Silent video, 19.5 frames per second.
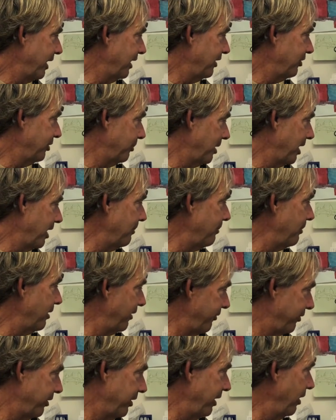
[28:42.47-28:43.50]
got some kind of
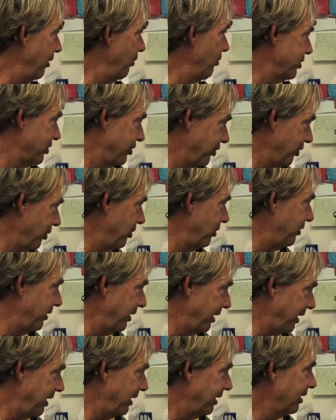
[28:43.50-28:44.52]
buffer there, which is a good
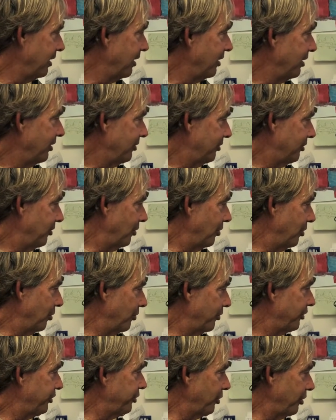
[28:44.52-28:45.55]
thing. So
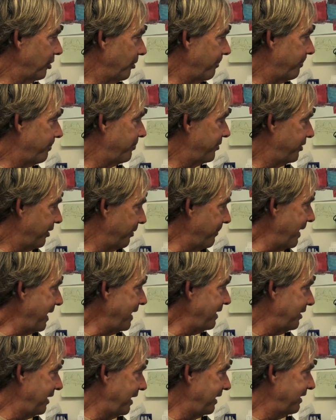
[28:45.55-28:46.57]
the
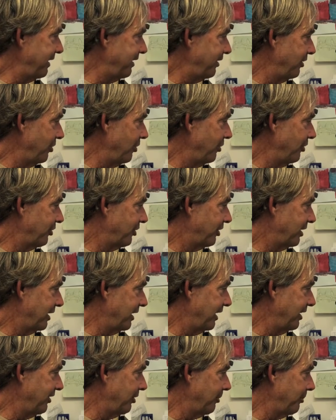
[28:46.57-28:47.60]
main thing to do is
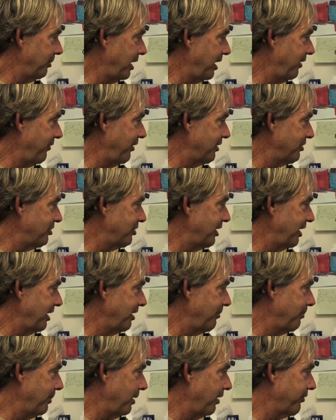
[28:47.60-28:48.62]
get some kind of
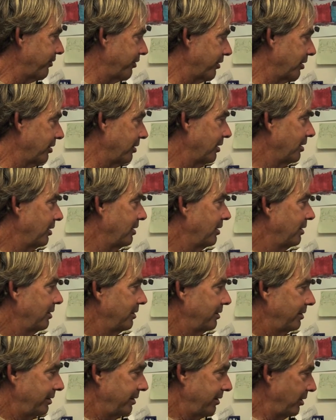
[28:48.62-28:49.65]
vegetative buffer.
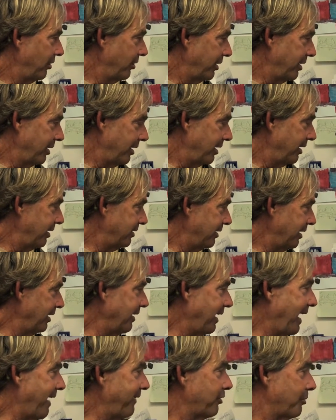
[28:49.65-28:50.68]
It doesn't
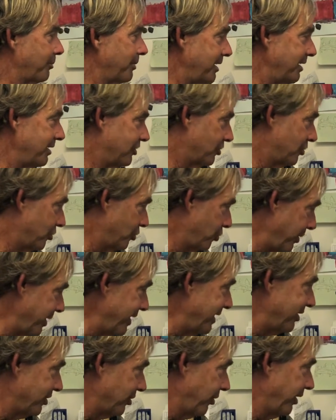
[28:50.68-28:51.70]
have to be
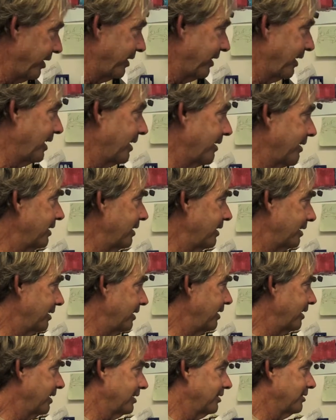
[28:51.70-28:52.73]
trees or anything.
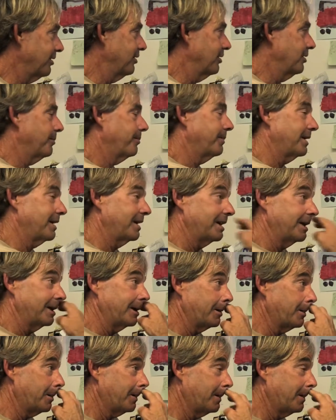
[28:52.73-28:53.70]
It can be